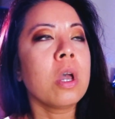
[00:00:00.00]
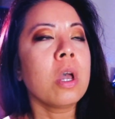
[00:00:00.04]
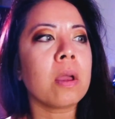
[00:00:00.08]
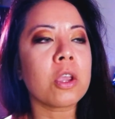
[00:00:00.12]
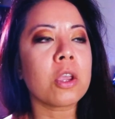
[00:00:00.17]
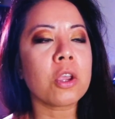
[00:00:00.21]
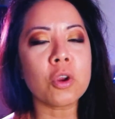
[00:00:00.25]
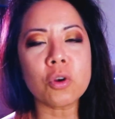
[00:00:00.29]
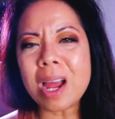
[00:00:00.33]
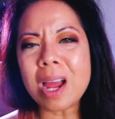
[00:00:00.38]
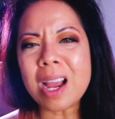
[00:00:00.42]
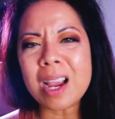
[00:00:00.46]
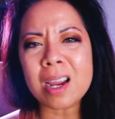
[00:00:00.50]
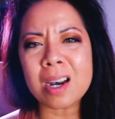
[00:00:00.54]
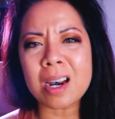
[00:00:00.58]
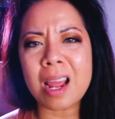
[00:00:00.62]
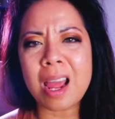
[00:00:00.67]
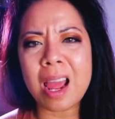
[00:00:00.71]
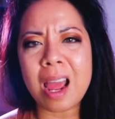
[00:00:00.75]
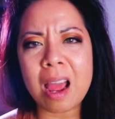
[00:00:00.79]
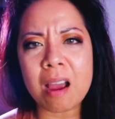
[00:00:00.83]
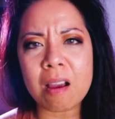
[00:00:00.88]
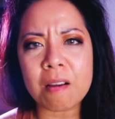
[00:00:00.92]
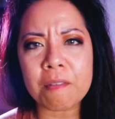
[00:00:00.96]
You're not going to
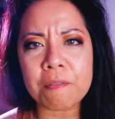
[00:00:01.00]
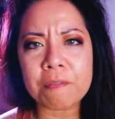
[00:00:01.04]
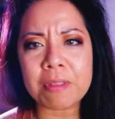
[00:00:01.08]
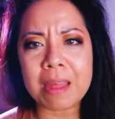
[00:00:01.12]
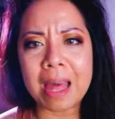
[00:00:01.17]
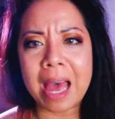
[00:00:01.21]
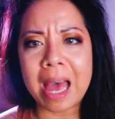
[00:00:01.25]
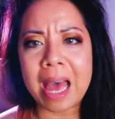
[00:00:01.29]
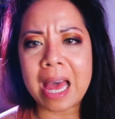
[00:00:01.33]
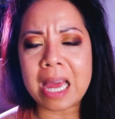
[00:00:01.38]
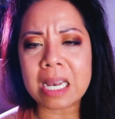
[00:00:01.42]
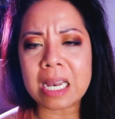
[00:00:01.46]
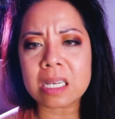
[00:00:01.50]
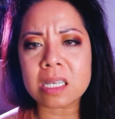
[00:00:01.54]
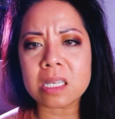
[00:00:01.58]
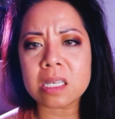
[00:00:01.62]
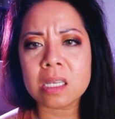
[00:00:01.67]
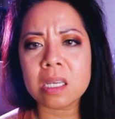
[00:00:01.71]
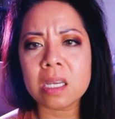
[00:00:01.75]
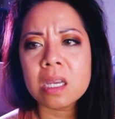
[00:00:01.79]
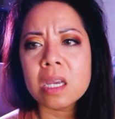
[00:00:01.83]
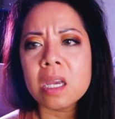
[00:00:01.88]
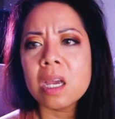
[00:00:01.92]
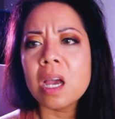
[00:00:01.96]
have that
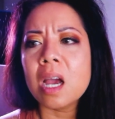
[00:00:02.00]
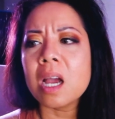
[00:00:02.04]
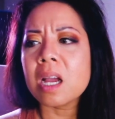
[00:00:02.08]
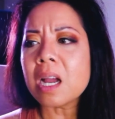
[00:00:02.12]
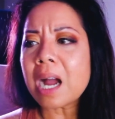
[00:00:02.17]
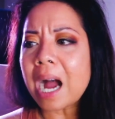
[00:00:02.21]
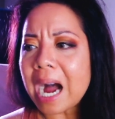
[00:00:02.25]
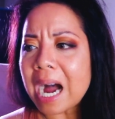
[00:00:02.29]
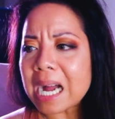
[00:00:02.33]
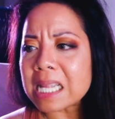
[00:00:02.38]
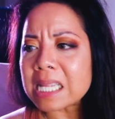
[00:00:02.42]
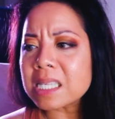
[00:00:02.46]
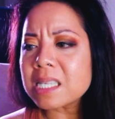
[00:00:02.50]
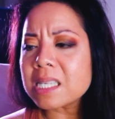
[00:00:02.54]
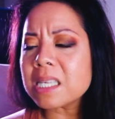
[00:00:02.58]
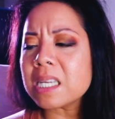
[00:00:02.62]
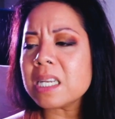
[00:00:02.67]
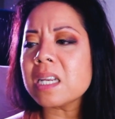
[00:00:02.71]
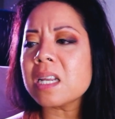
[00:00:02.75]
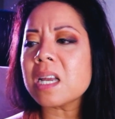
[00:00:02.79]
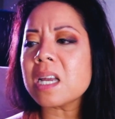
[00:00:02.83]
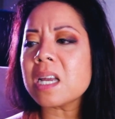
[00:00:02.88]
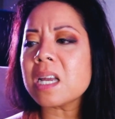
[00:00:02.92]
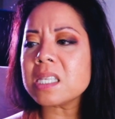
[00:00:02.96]

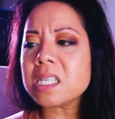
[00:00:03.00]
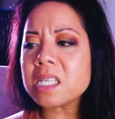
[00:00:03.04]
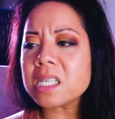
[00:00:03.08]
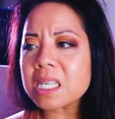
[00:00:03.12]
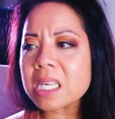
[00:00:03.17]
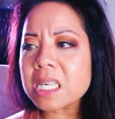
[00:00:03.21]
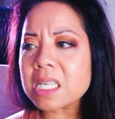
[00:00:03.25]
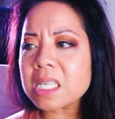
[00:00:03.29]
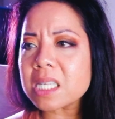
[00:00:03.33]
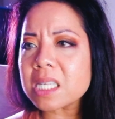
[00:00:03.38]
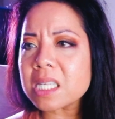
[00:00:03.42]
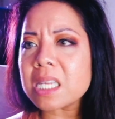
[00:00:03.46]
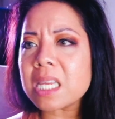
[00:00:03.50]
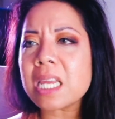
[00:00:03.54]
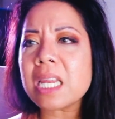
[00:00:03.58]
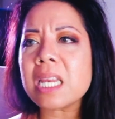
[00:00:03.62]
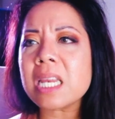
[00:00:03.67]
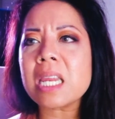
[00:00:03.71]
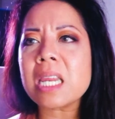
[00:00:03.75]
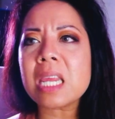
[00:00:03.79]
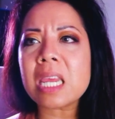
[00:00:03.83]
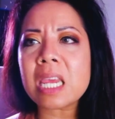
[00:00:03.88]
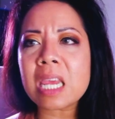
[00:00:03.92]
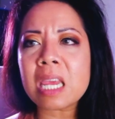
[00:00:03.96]
constant,
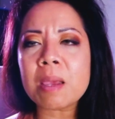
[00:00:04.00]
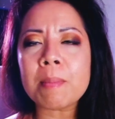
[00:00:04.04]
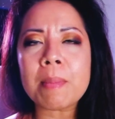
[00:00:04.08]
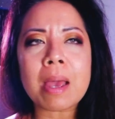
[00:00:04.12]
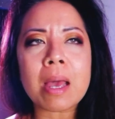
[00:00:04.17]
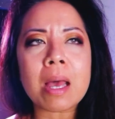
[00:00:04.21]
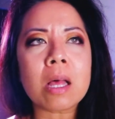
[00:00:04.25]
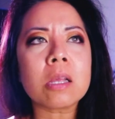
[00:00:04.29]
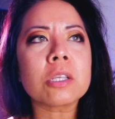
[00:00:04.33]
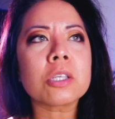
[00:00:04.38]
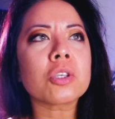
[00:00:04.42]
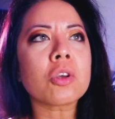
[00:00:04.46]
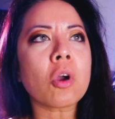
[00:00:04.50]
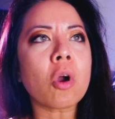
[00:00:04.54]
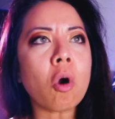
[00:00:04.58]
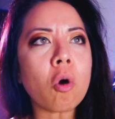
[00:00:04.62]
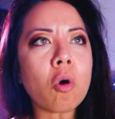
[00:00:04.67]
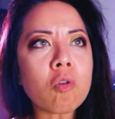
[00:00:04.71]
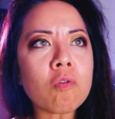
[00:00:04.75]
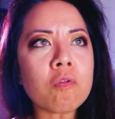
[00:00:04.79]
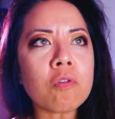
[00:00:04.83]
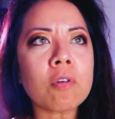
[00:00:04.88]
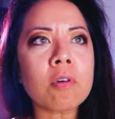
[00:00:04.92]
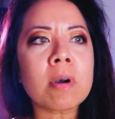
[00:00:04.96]
consistent emails
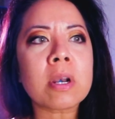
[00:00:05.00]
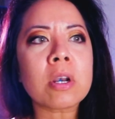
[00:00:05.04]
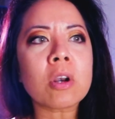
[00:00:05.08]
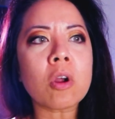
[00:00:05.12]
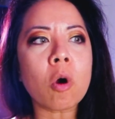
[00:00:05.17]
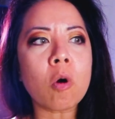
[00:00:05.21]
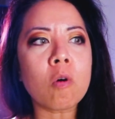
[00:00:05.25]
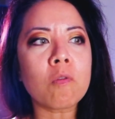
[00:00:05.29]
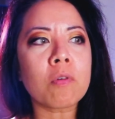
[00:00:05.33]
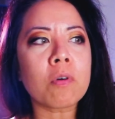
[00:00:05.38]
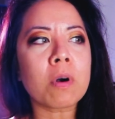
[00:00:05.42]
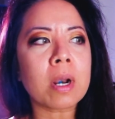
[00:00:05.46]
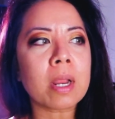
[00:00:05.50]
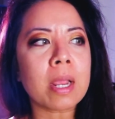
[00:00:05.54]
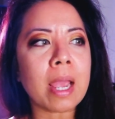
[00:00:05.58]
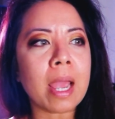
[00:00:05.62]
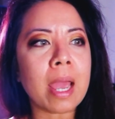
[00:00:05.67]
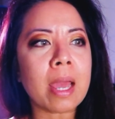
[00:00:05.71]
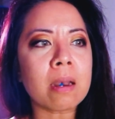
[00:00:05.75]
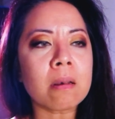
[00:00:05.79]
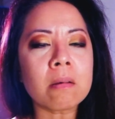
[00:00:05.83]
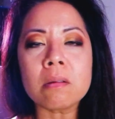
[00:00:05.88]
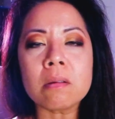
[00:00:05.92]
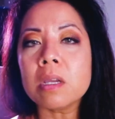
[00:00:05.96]
over and over
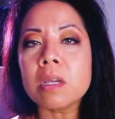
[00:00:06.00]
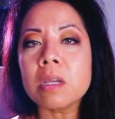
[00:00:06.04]
again.